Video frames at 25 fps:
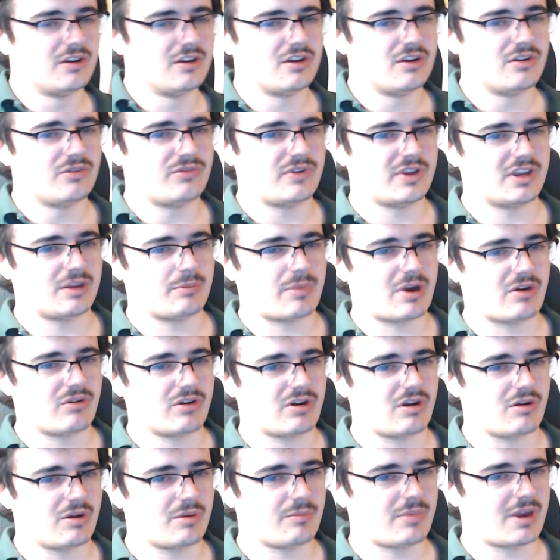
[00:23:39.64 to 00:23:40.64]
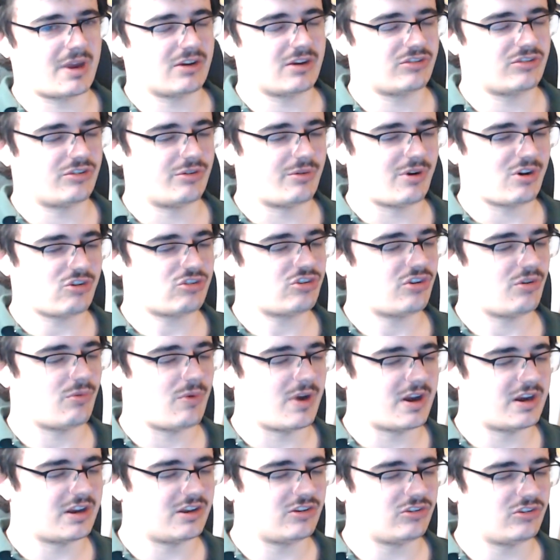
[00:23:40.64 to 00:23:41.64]
think about going back to Russia
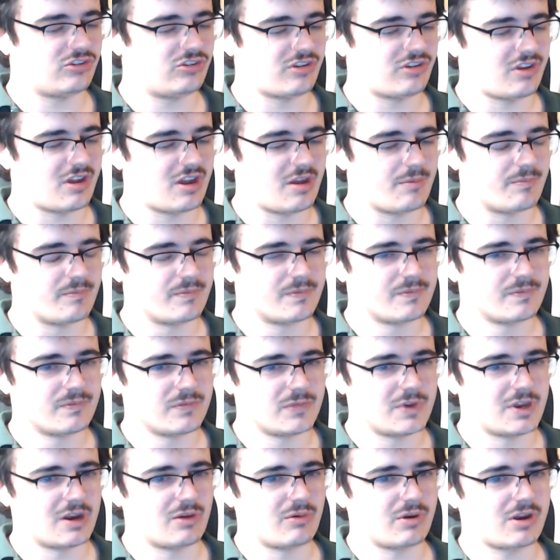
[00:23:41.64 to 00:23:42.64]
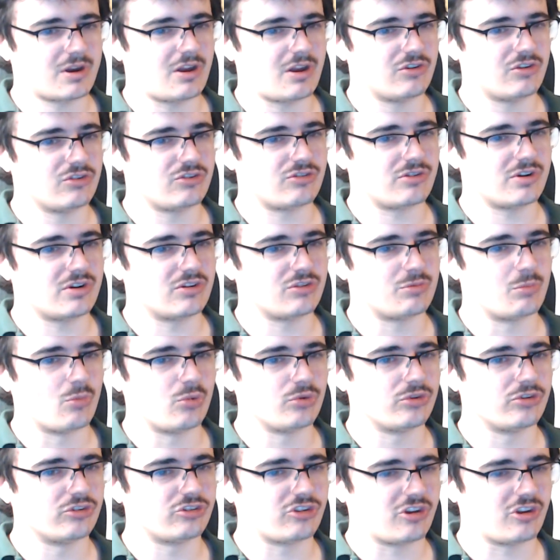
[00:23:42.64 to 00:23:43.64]
when it's you know, a country that's more
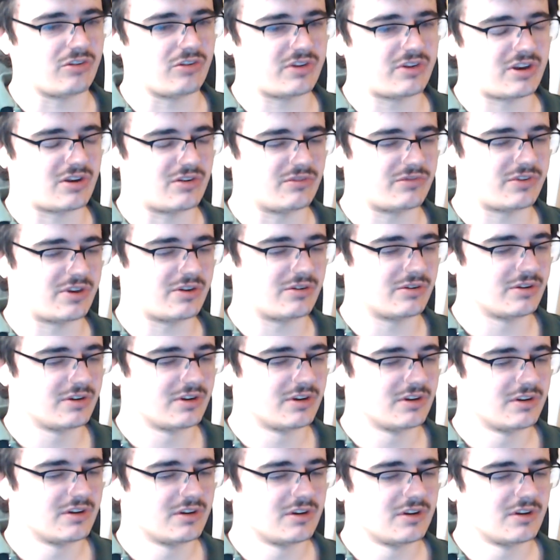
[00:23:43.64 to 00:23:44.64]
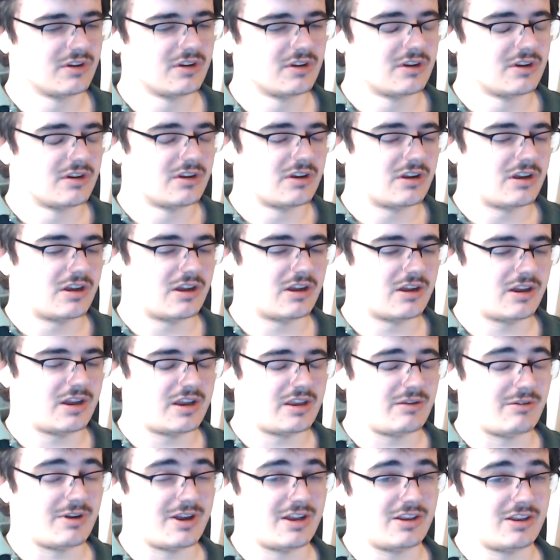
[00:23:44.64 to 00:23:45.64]
deserving of you.
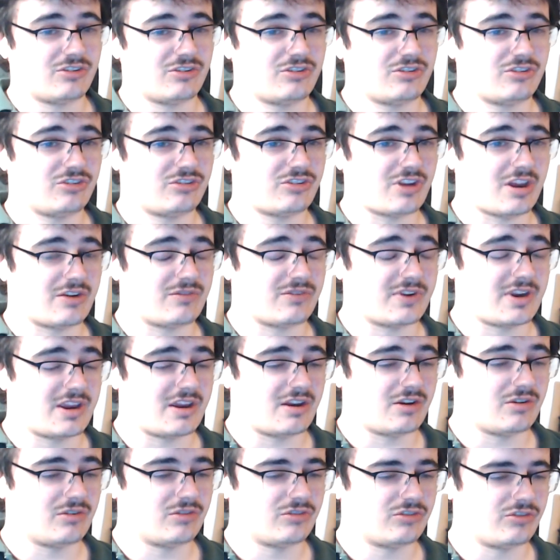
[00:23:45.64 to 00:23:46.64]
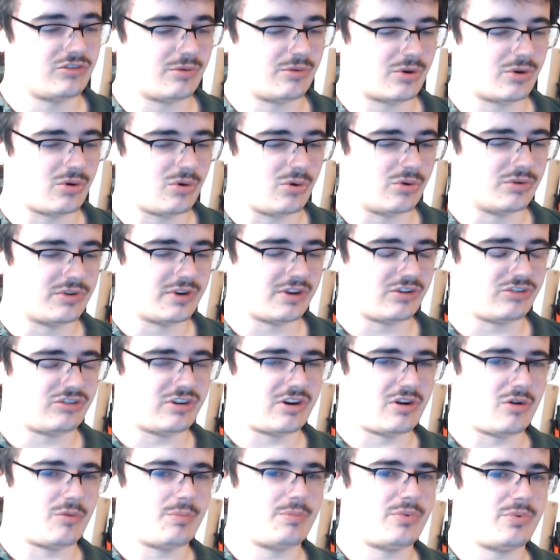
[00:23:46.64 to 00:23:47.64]
Anyways, sad video to record, and I
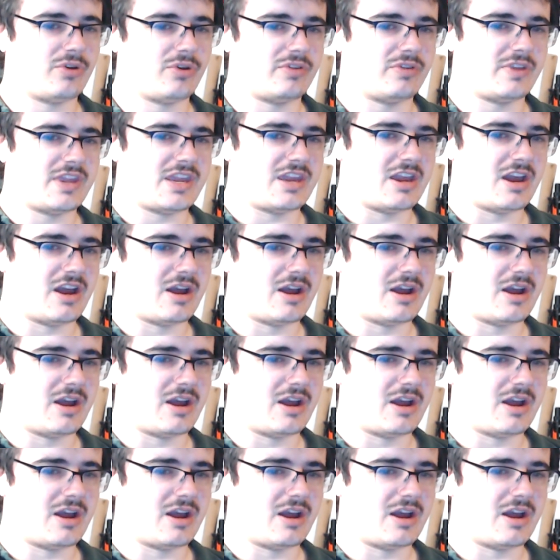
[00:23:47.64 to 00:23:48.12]
said I'll put the